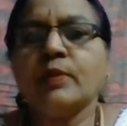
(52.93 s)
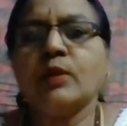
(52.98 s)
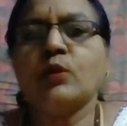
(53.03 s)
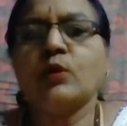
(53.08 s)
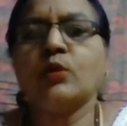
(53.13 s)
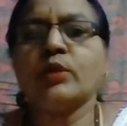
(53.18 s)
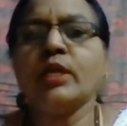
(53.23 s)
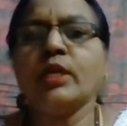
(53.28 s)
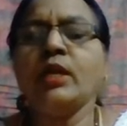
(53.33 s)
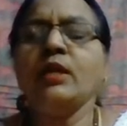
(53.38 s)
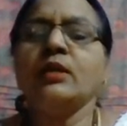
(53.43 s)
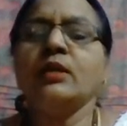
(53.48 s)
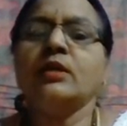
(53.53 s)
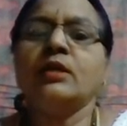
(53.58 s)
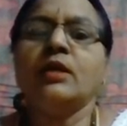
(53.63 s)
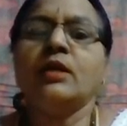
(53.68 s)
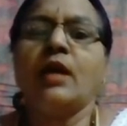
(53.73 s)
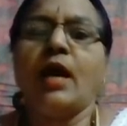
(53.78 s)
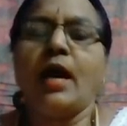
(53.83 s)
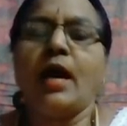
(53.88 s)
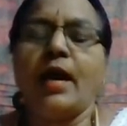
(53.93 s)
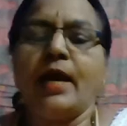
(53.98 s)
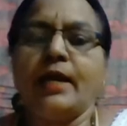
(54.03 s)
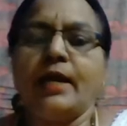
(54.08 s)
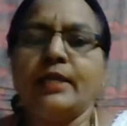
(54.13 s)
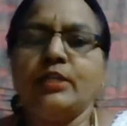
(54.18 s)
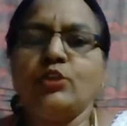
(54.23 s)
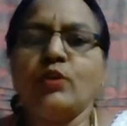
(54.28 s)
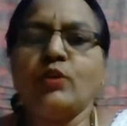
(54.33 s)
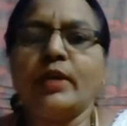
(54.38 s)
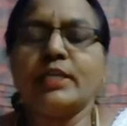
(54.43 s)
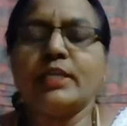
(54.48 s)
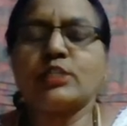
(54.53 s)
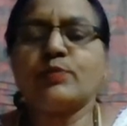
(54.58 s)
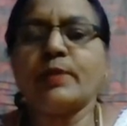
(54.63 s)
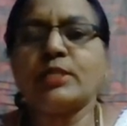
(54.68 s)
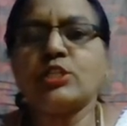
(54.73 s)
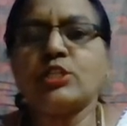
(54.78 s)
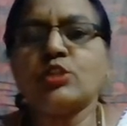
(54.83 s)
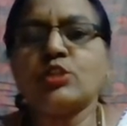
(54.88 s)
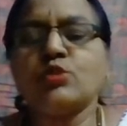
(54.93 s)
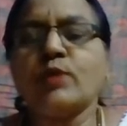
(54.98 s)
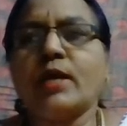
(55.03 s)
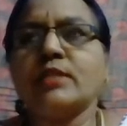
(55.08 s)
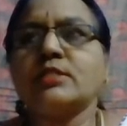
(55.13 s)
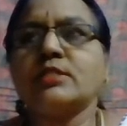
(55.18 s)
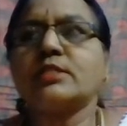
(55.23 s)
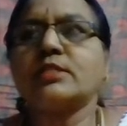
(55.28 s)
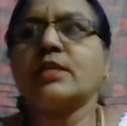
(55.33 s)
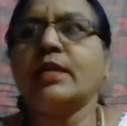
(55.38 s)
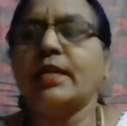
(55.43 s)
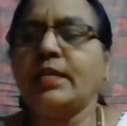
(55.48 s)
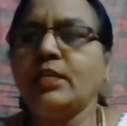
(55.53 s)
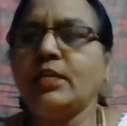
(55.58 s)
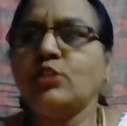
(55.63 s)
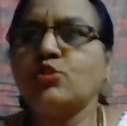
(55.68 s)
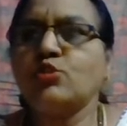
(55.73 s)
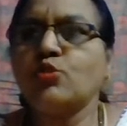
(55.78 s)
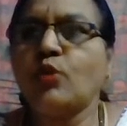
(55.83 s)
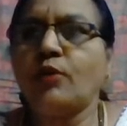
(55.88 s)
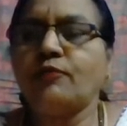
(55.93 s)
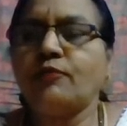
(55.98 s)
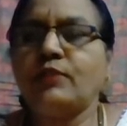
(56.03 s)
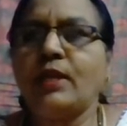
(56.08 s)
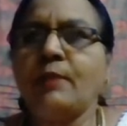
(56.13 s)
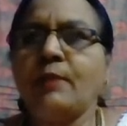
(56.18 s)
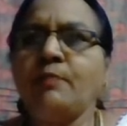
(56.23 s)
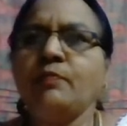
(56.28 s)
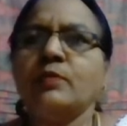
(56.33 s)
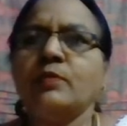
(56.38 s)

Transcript: okay, and you are expected to answer any 2 of them.